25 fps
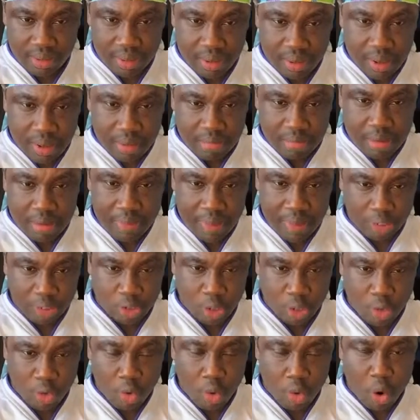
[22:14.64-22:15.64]
Me patch our
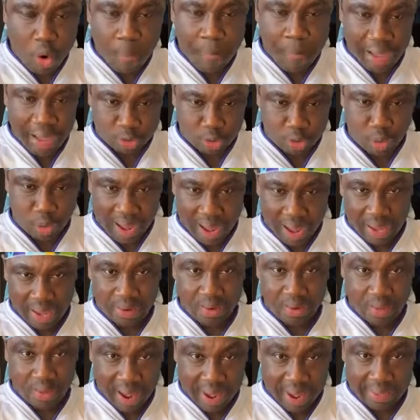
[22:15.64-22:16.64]
old Bassoa.
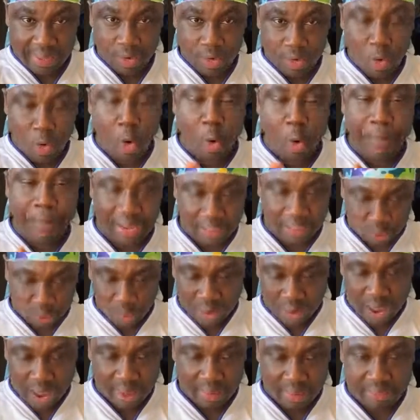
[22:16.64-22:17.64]
Why? Old Bassoa,
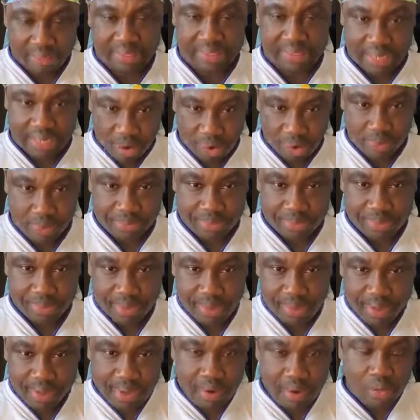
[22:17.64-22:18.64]
Mr. O.
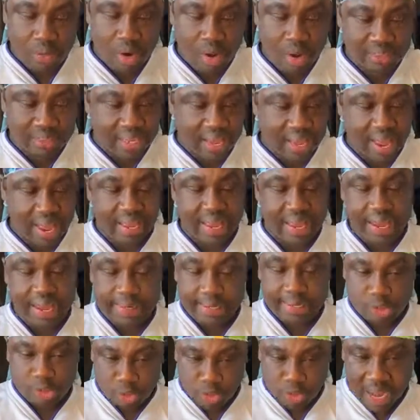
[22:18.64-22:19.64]
Once I hear this
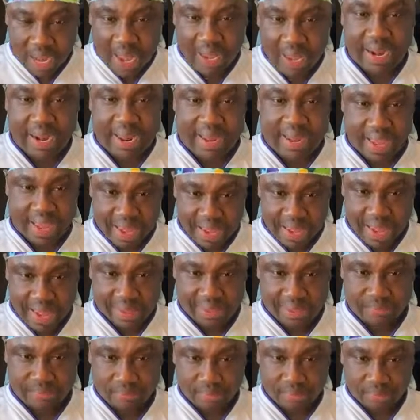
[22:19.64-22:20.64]
year and I hear ye.
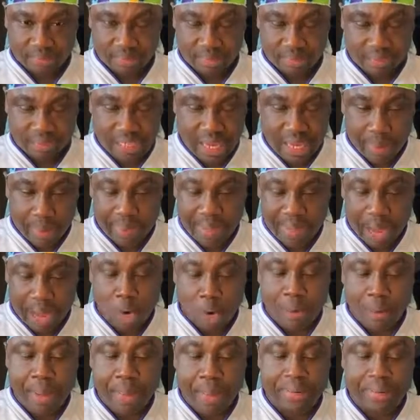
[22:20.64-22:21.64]
Tia be a
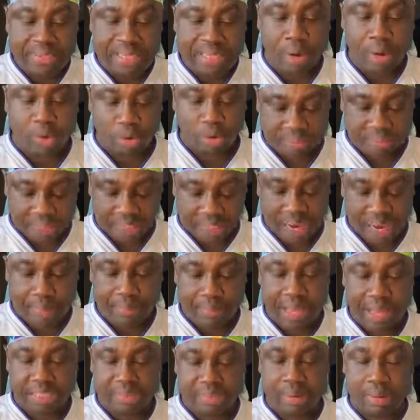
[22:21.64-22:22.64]
ube be some question, I'm
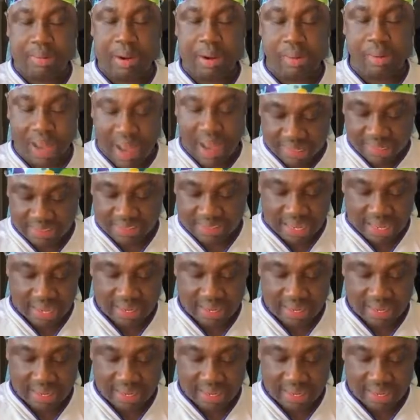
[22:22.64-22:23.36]
yet mamma answer.